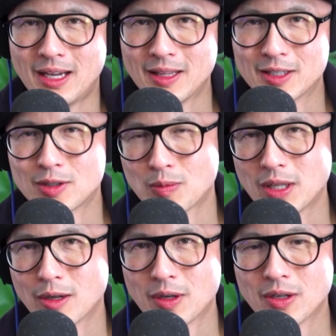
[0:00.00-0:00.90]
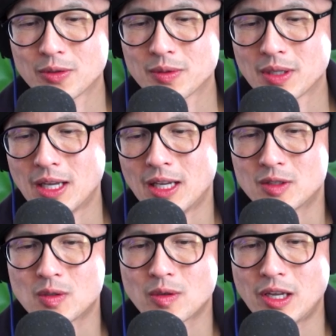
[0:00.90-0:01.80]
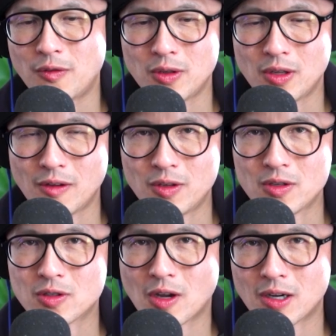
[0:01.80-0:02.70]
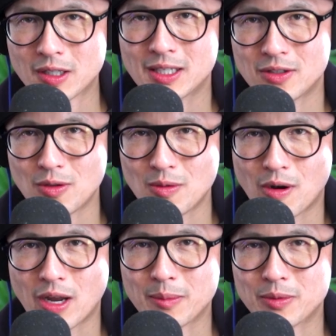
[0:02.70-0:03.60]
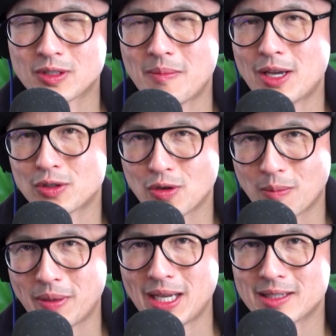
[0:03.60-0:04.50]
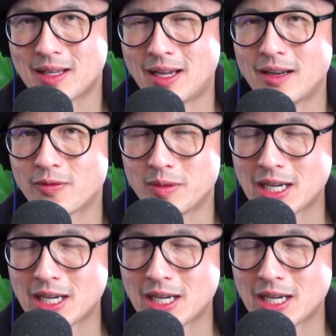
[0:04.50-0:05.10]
And this is really critical. So if you start this and you're able to measure your baseline of